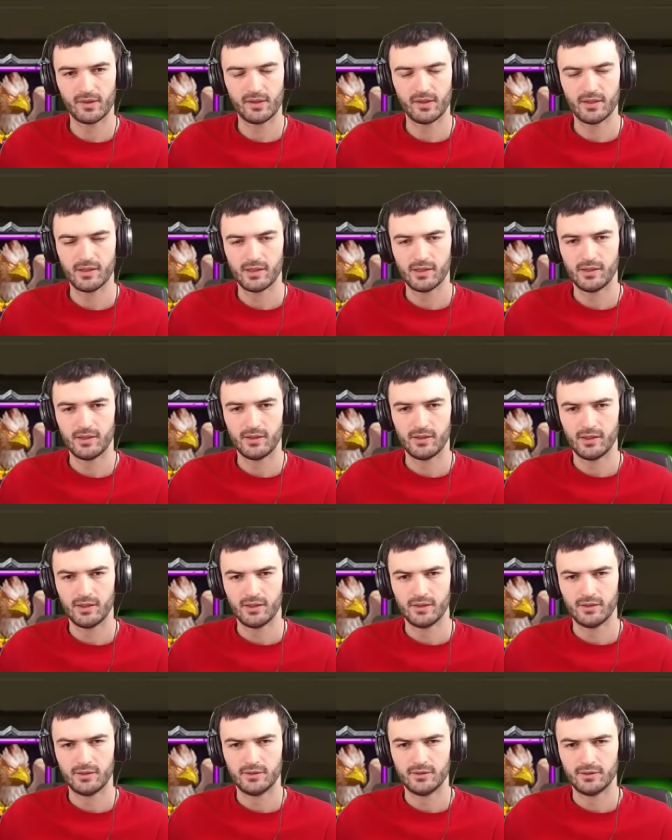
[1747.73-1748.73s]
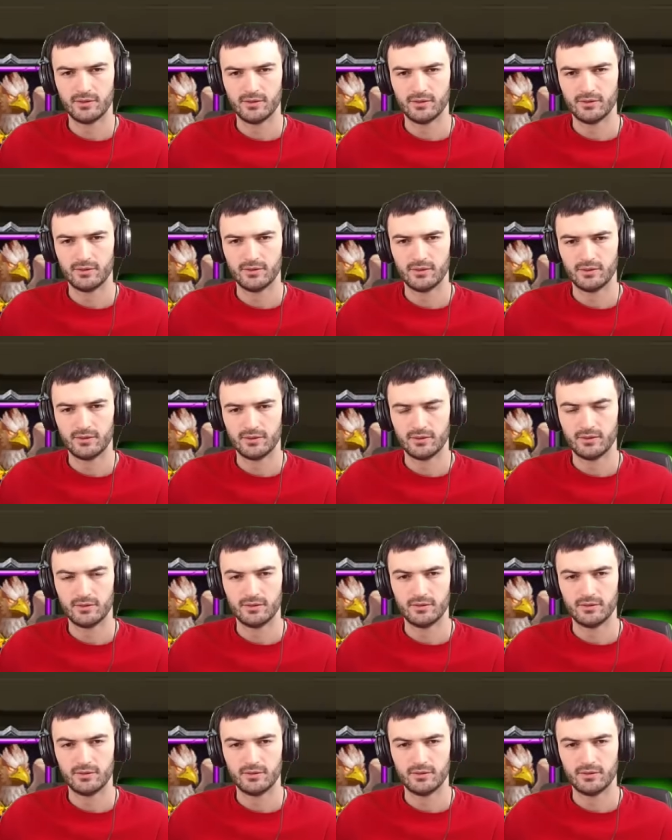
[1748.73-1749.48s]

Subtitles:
No one is speaking in this clip.